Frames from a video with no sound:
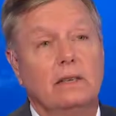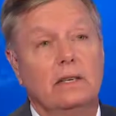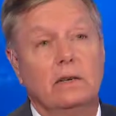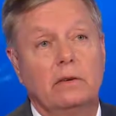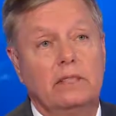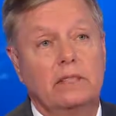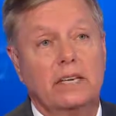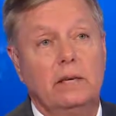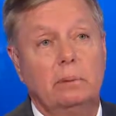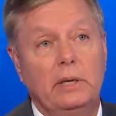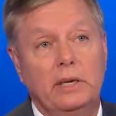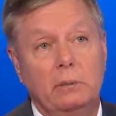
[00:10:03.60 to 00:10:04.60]
on his
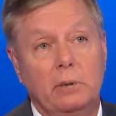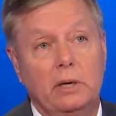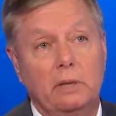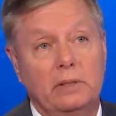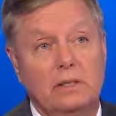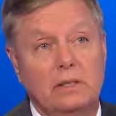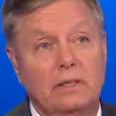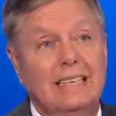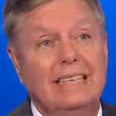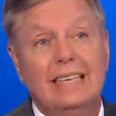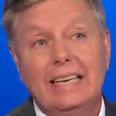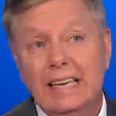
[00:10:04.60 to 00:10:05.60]
campaign promises.
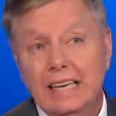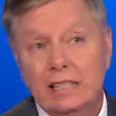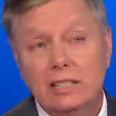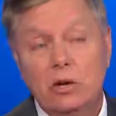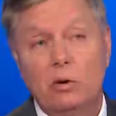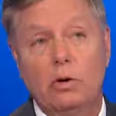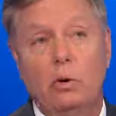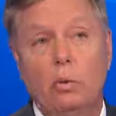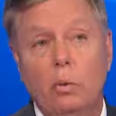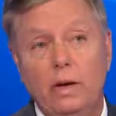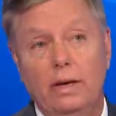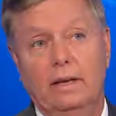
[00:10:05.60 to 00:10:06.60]
He's going to
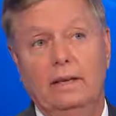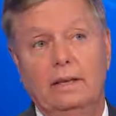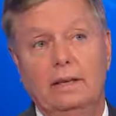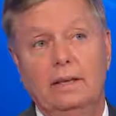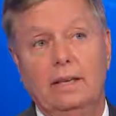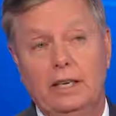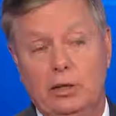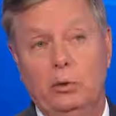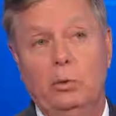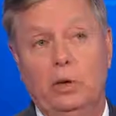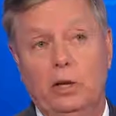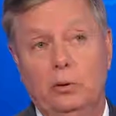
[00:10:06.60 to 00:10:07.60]
win in
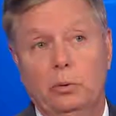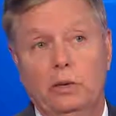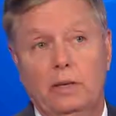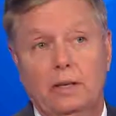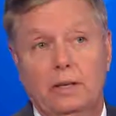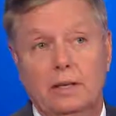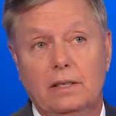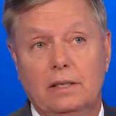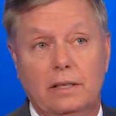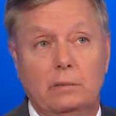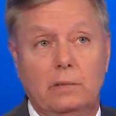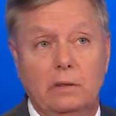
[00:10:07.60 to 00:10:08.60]
2020 unless
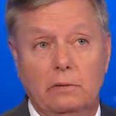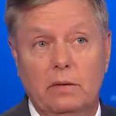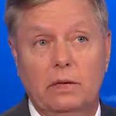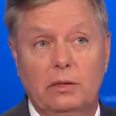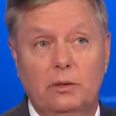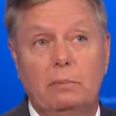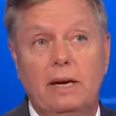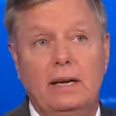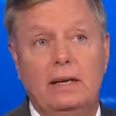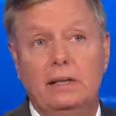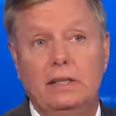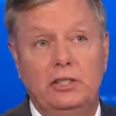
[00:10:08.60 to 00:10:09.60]
something really
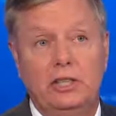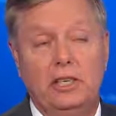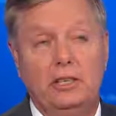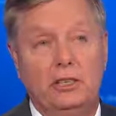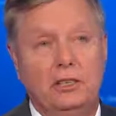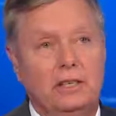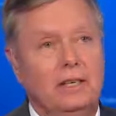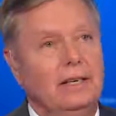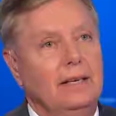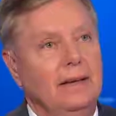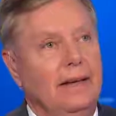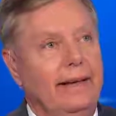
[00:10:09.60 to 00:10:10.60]
dramatically changes,
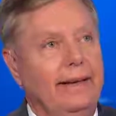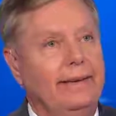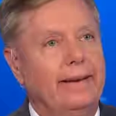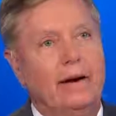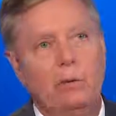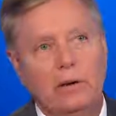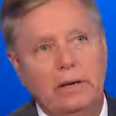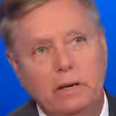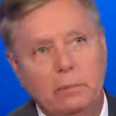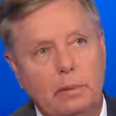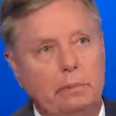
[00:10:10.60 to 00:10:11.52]
and I want to help him.